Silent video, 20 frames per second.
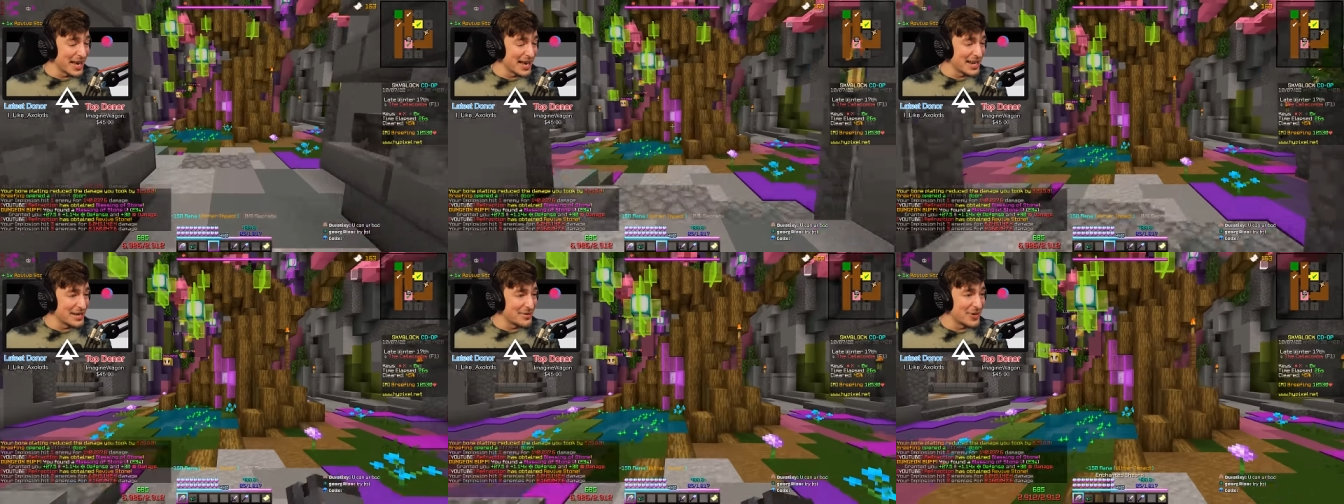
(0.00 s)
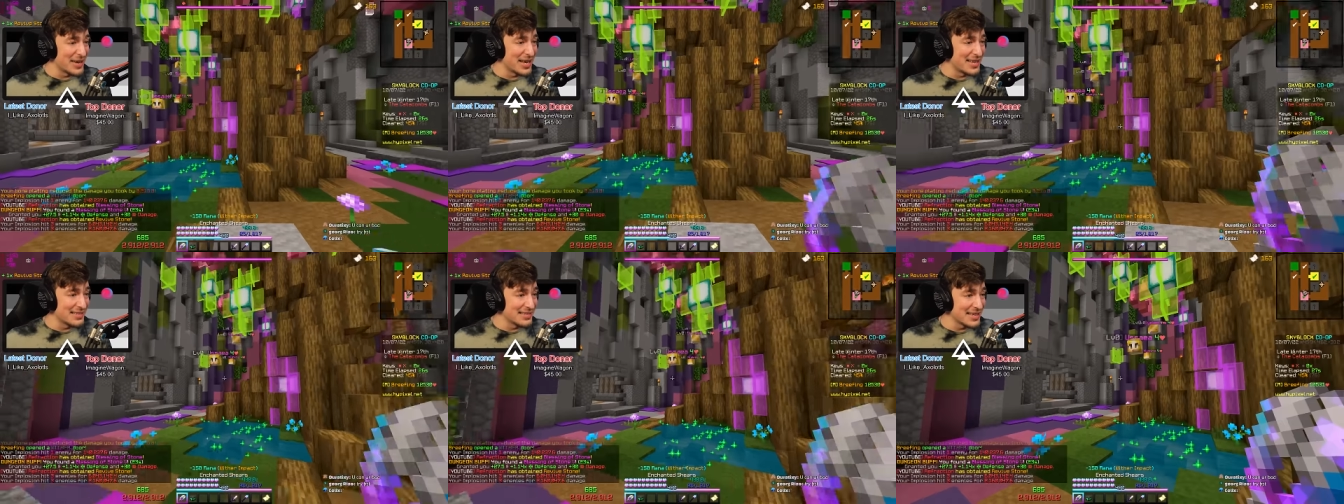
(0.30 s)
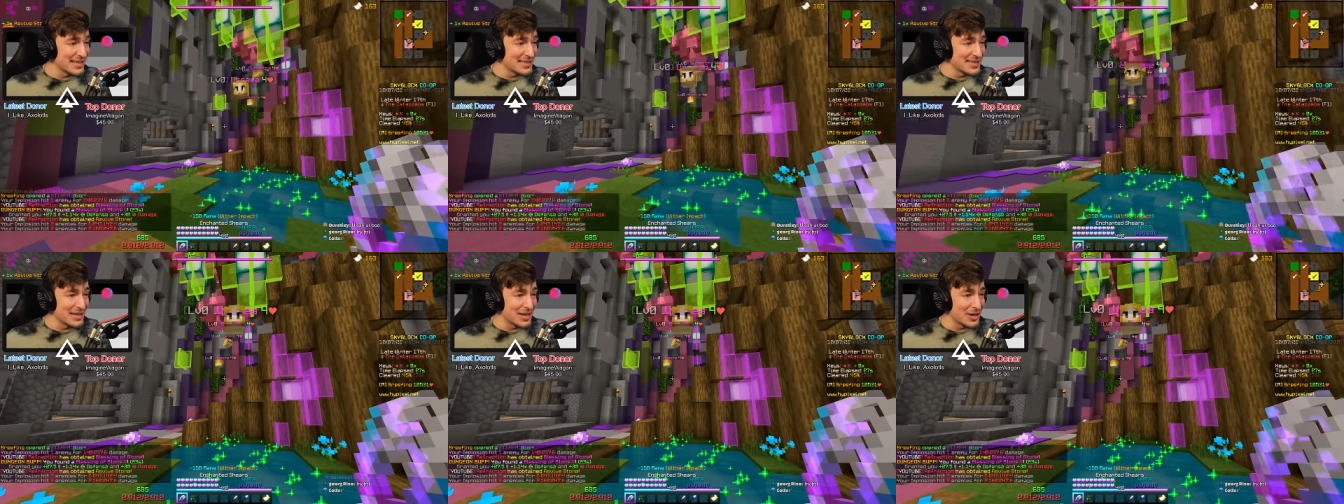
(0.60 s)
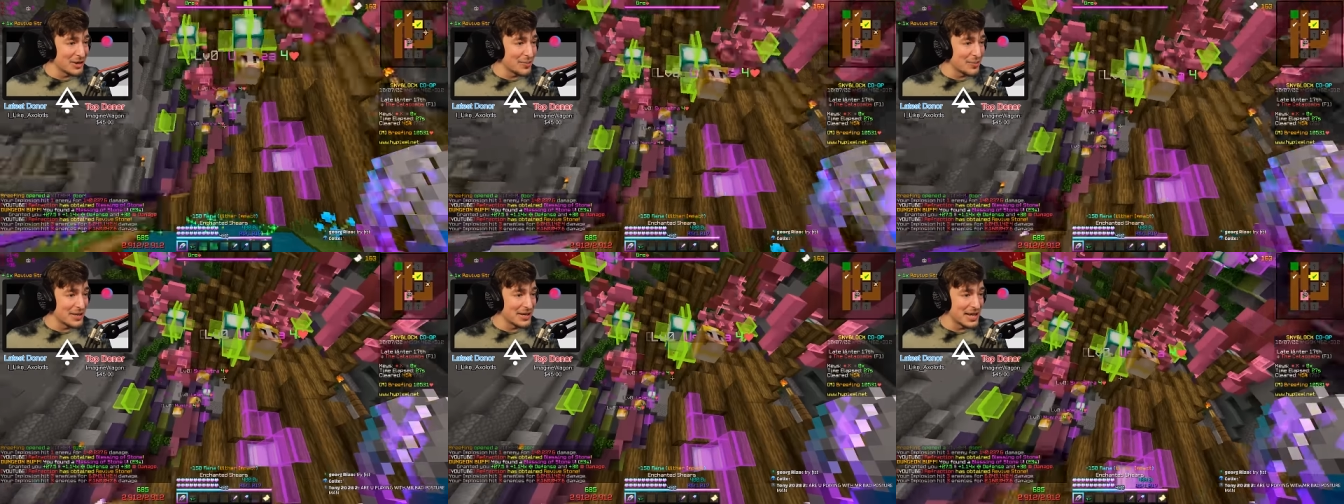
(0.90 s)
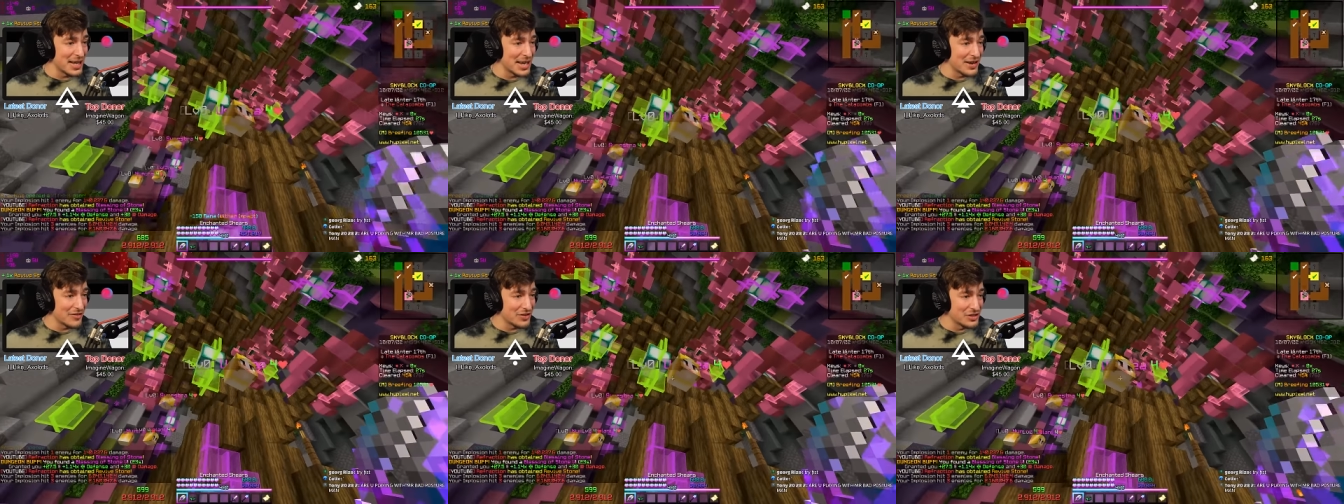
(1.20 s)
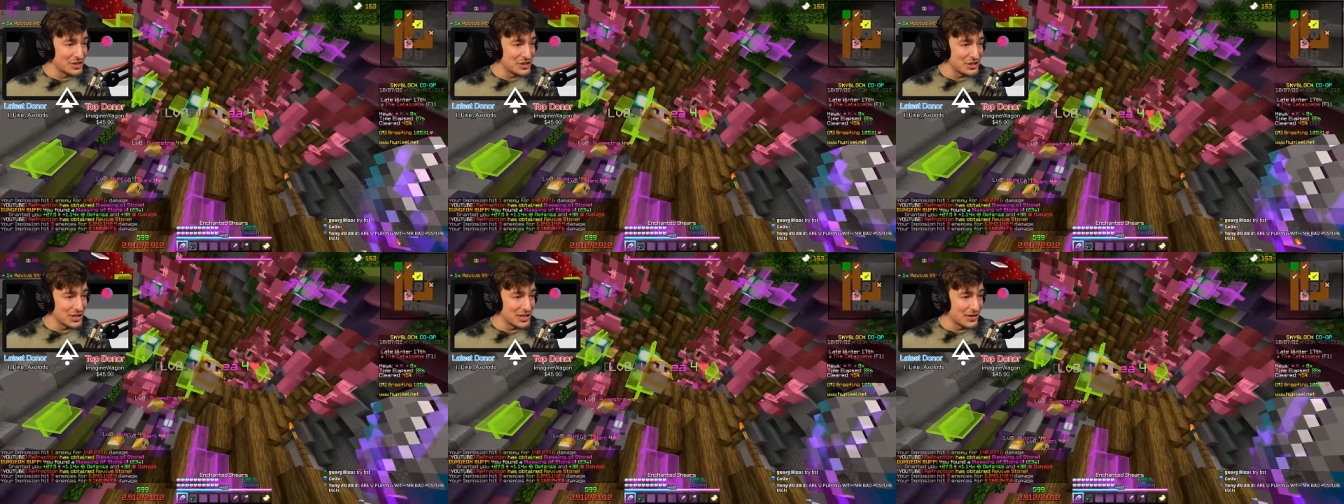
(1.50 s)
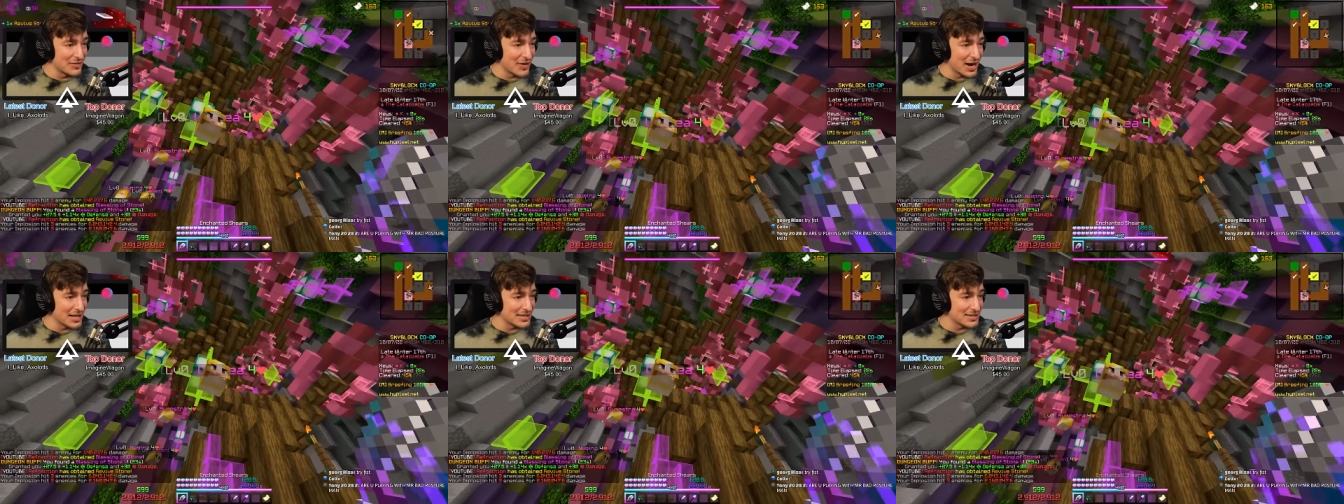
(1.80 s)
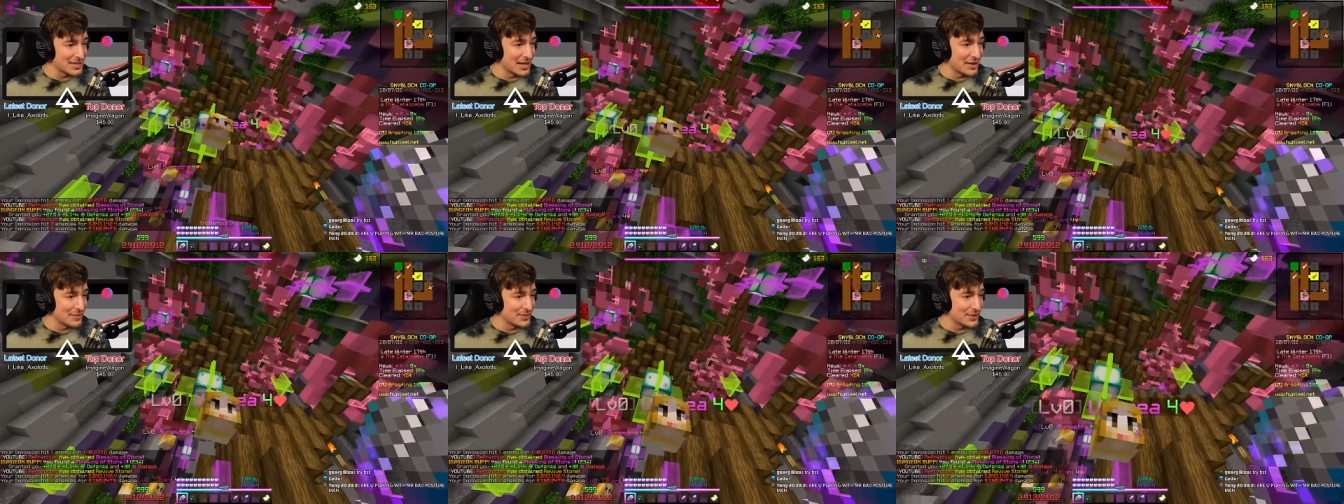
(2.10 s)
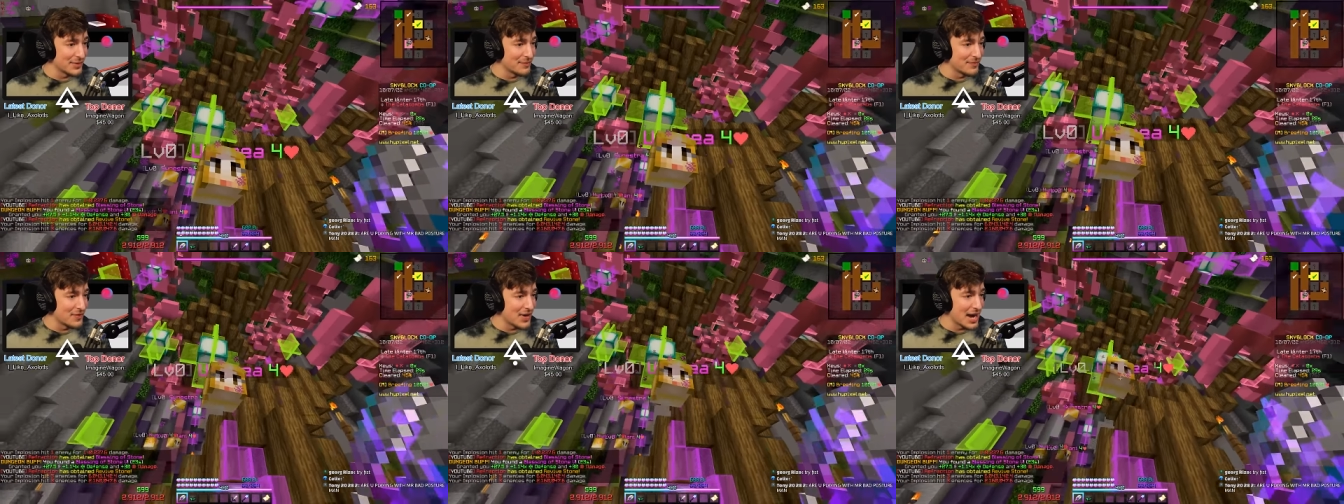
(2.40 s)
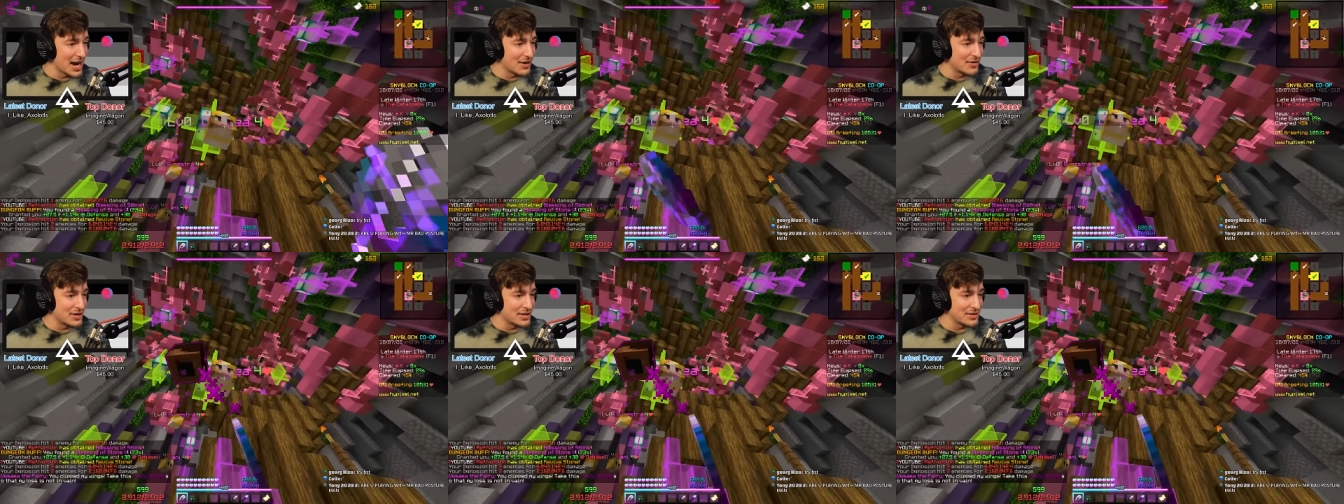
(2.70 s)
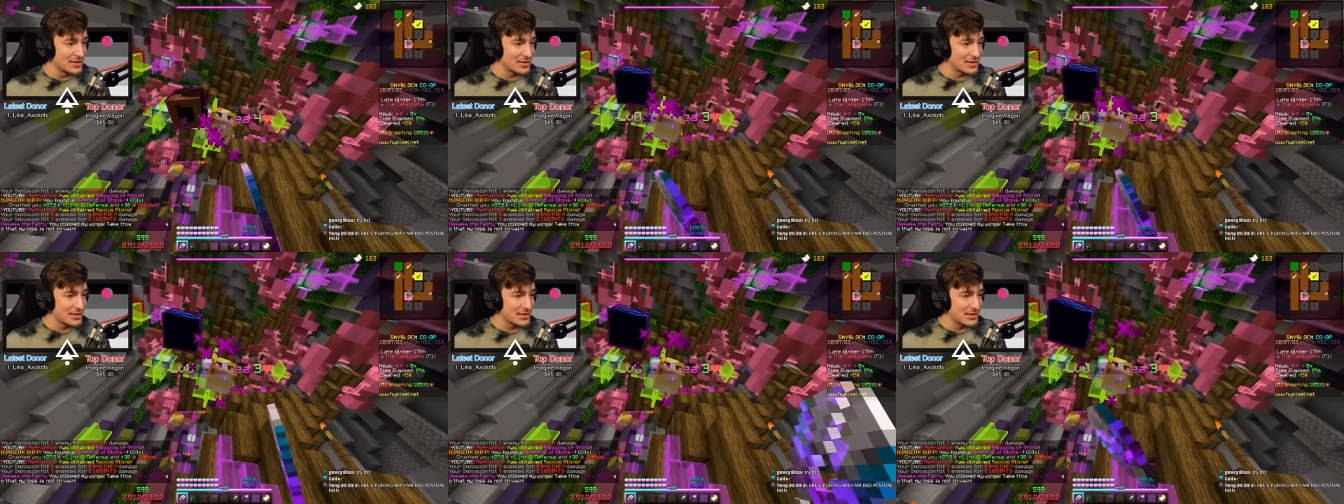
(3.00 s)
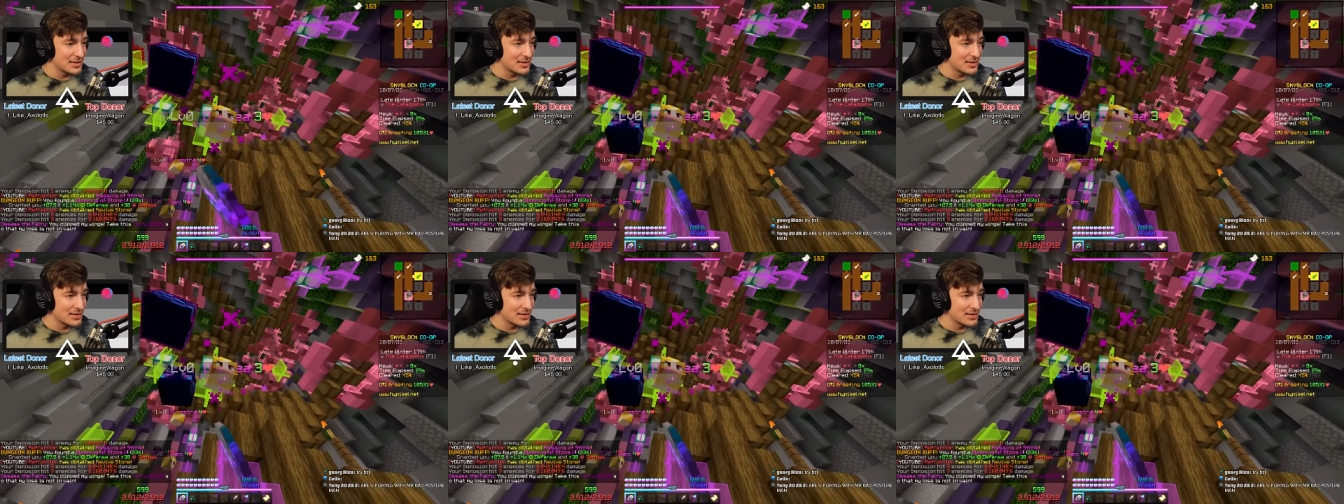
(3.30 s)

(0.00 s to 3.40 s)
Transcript: Anyways, let's get up in here and shear ourselves some fairies.